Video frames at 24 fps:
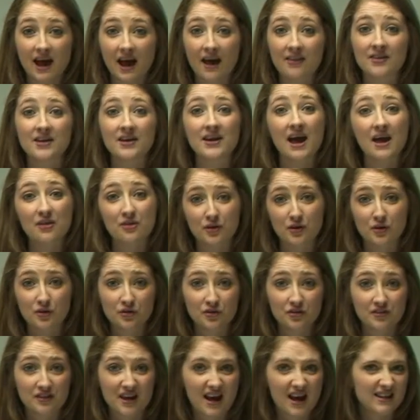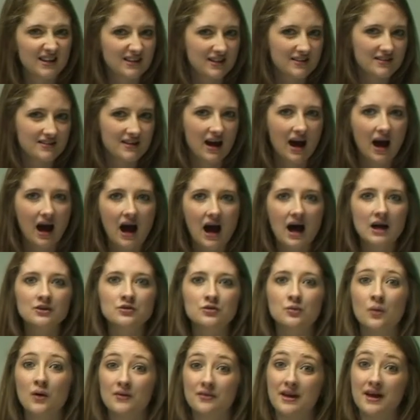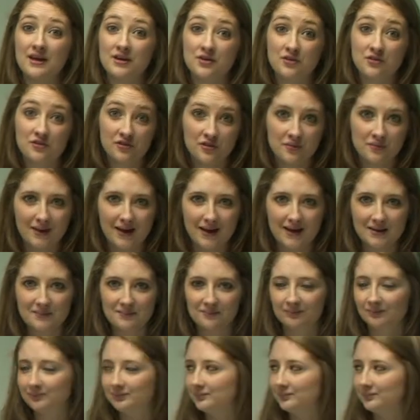and that ethical standards aren't what they used to be.